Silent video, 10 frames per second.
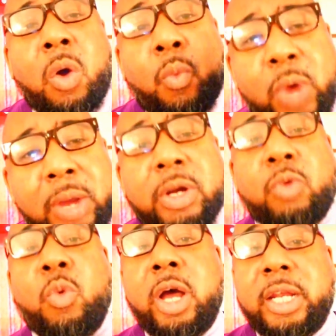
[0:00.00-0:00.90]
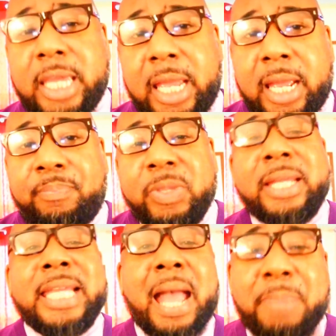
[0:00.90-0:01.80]
we would have won again,
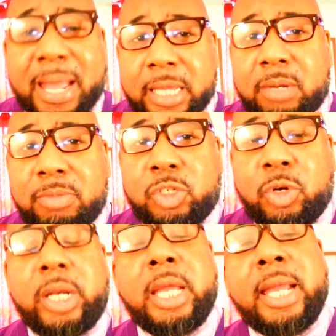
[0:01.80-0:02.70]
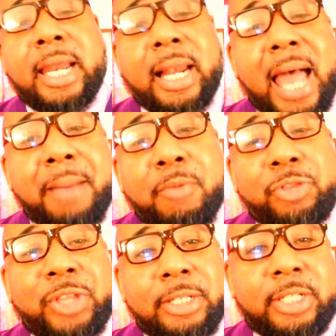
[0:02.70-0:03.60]
got back in the majority, and a lot
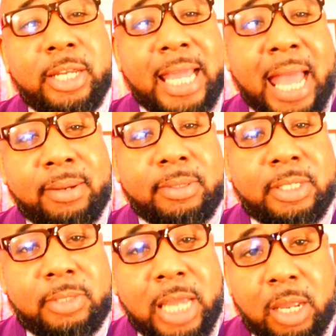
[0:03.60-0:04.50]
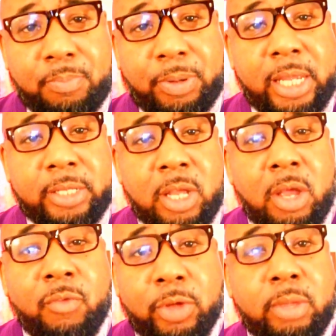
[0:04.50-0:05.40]
more things could have got taken place
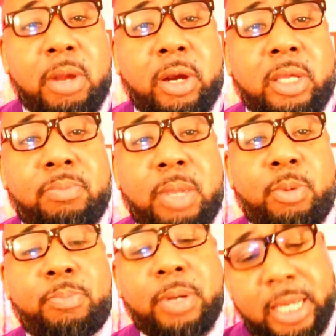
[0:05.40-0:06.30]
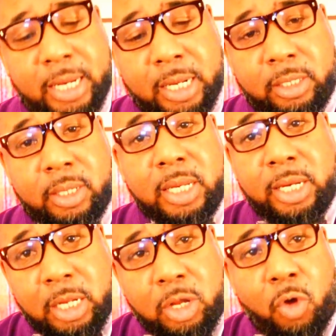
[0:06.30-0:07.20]
for the American people. But he
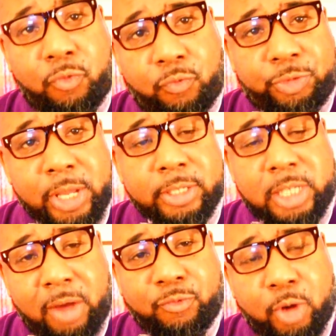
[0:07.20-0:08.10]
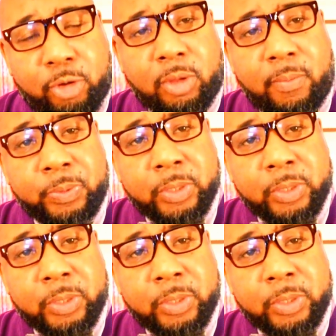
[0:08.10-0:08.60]
didn't go a step further.